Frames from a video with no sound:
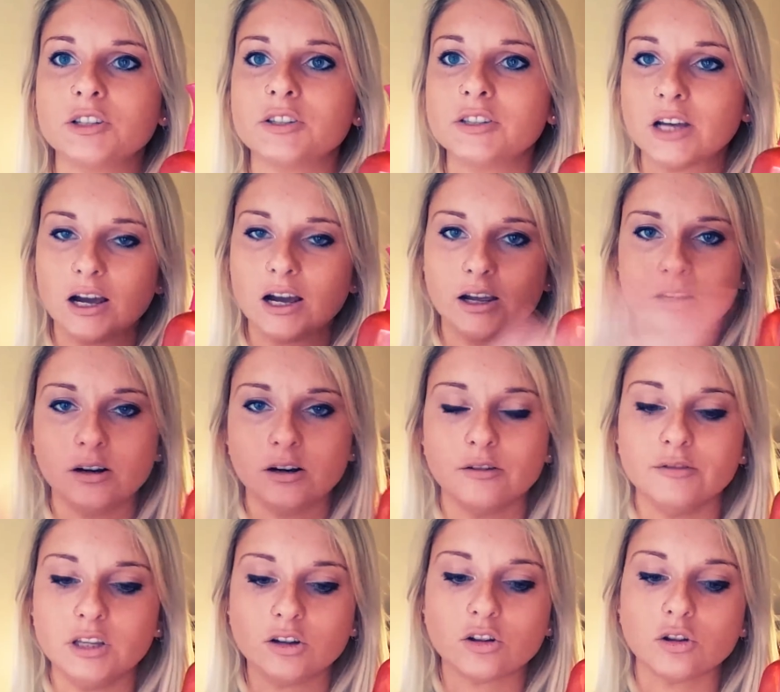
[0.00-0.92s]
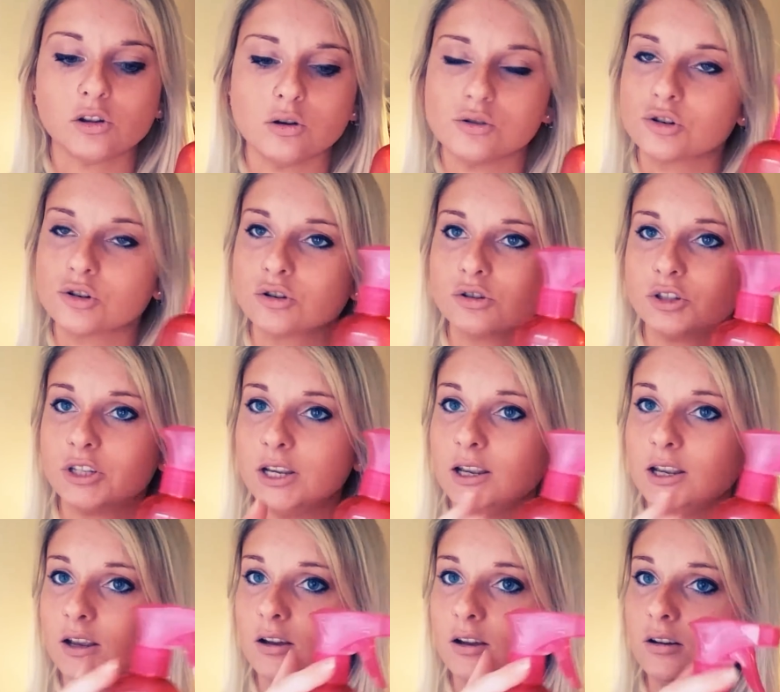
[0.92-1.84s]
the side of the enclosures
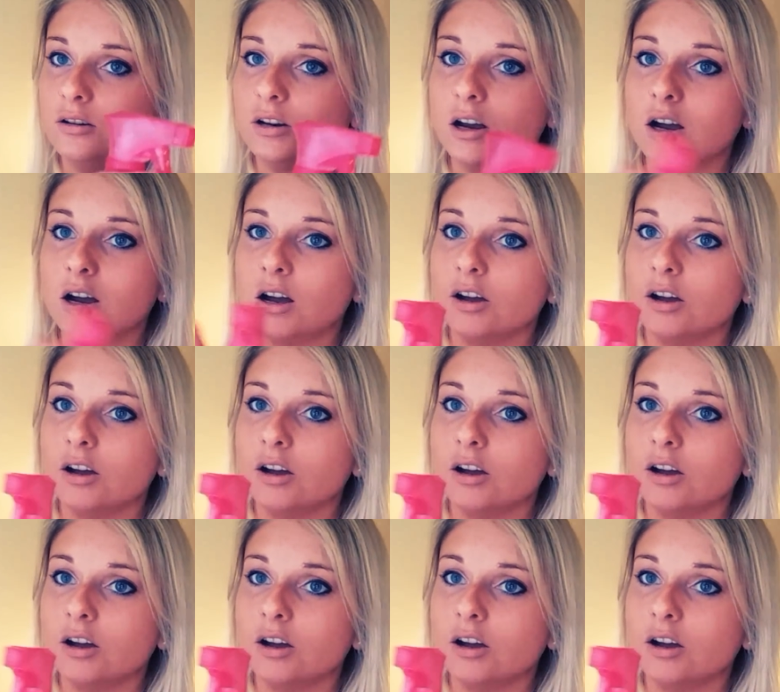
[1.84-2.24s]
and